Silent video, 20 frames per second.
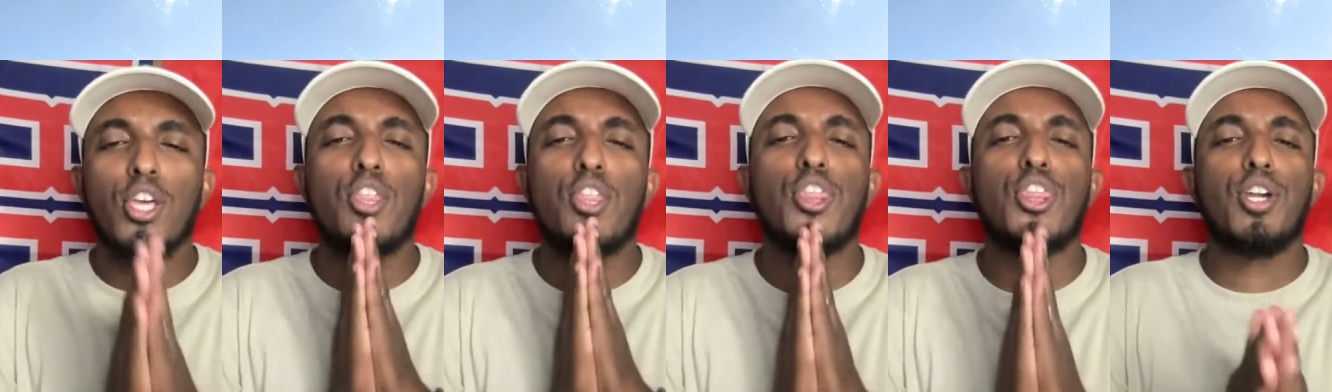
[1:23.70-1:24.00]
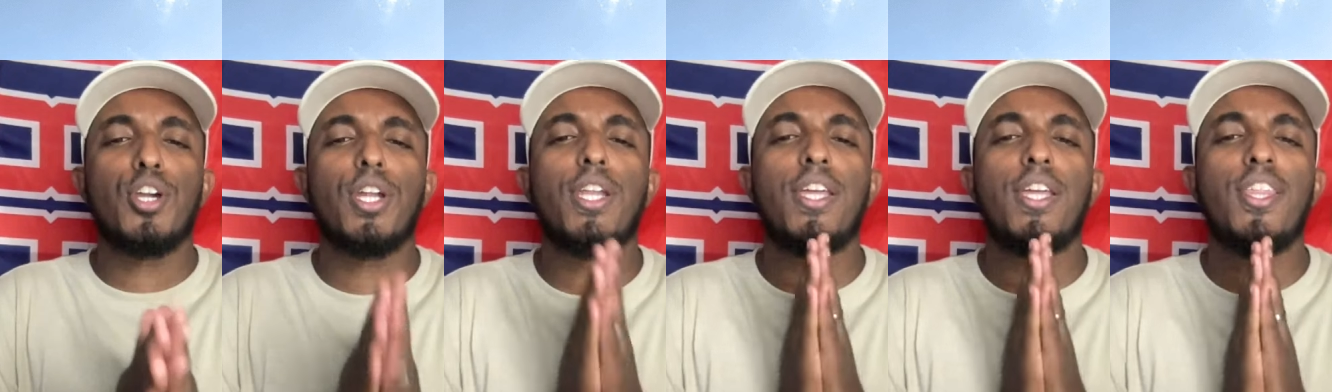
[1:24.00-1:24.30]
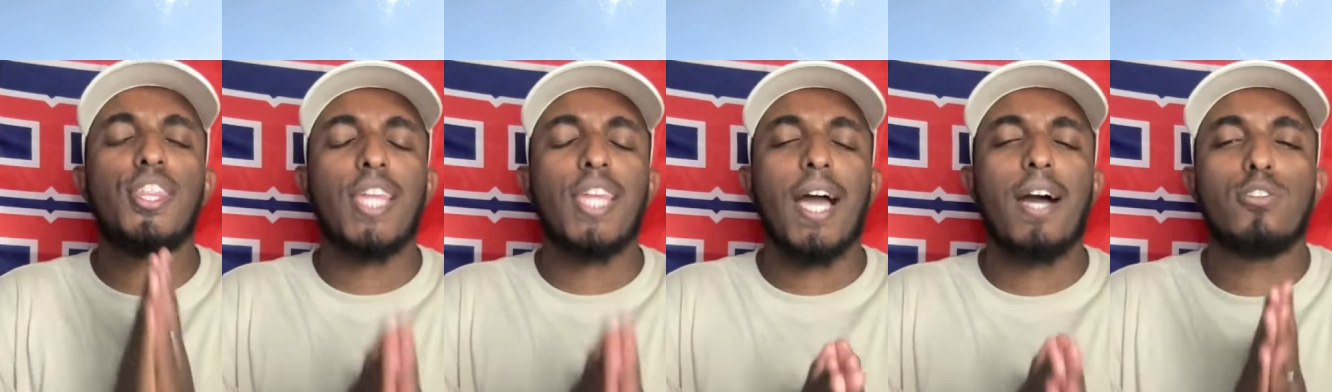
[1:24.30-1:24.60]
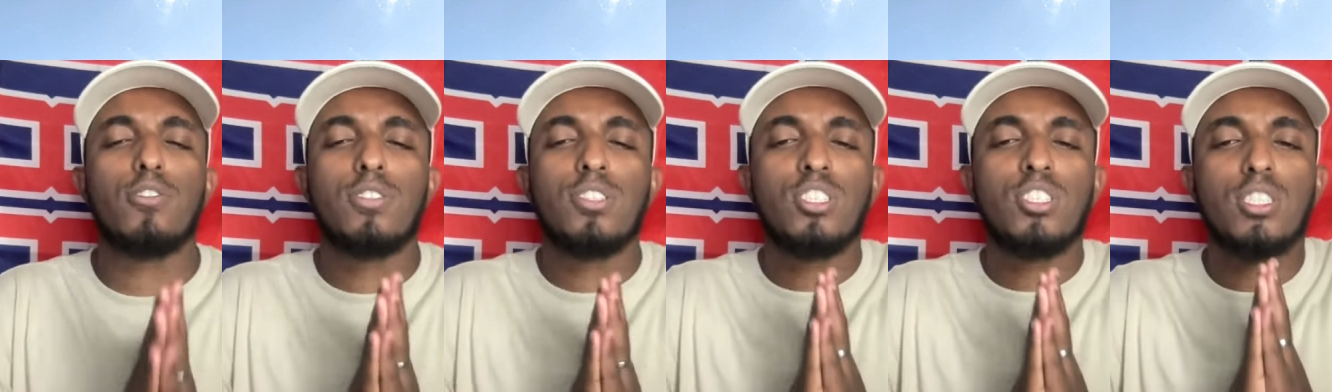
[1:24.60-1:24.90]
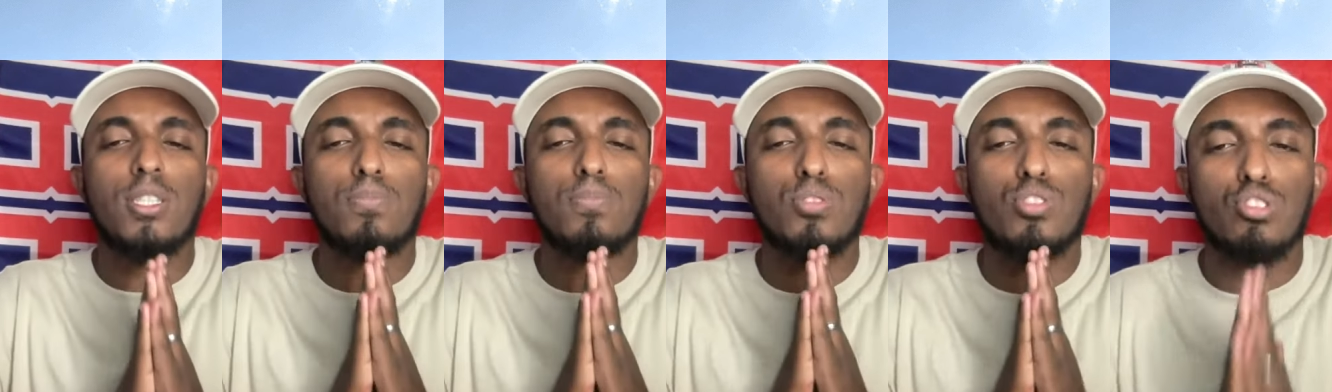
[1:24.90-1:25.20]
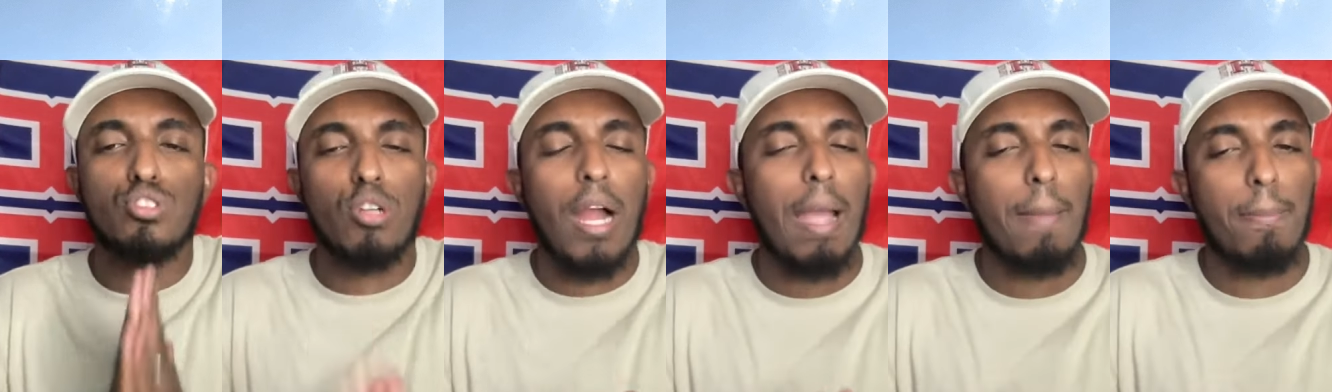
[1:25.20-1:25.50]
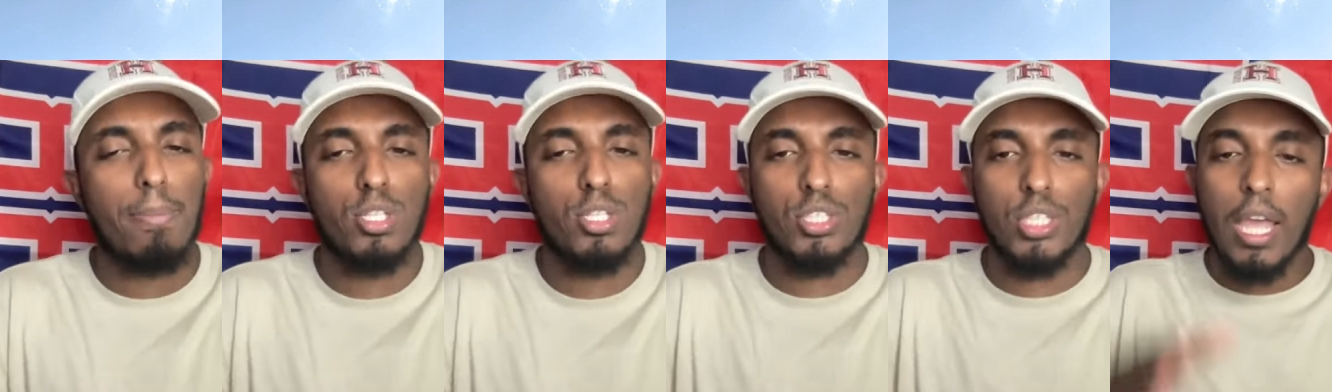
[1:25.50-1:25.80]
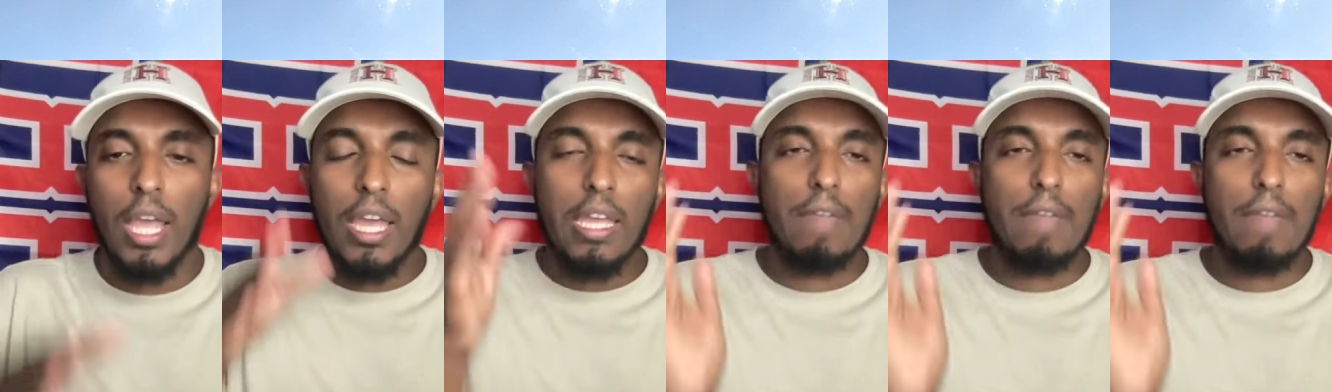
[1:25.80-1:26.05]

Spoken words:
to 30,000 subscribers.